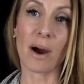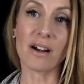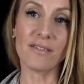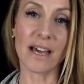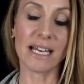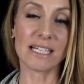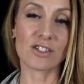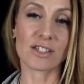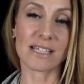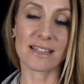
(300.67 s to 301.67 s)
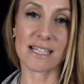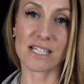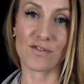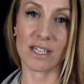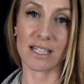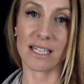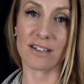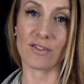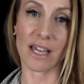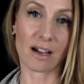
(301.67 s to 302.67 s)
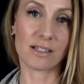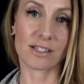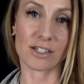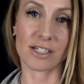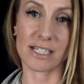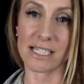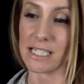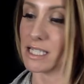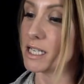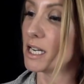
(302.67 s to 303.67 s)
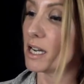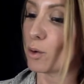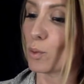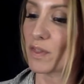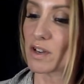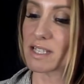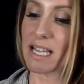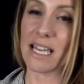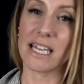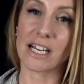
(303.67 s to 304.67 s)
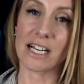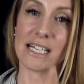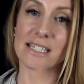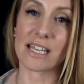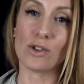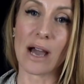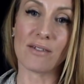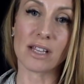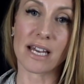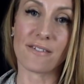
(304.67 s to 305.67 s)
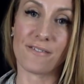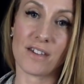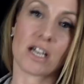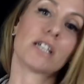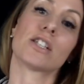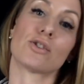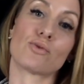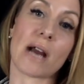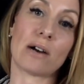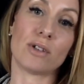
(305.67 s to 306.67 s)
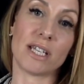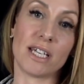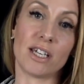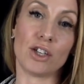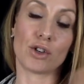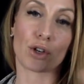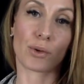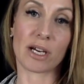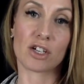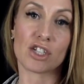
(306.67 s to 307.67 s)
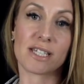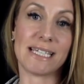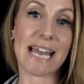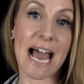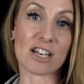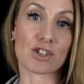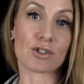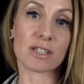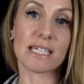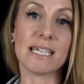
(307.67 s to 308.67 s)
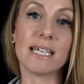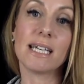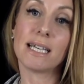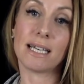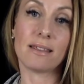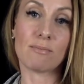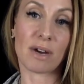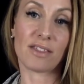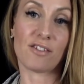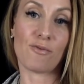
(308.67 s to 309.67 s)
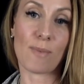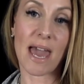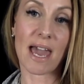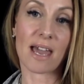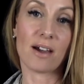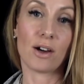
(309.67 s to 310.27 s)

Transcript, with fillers: part of that is just like this feeling of like uncertainty. What they're saying here is like you have a lot of fear surrounding your career just naturally in the month of May.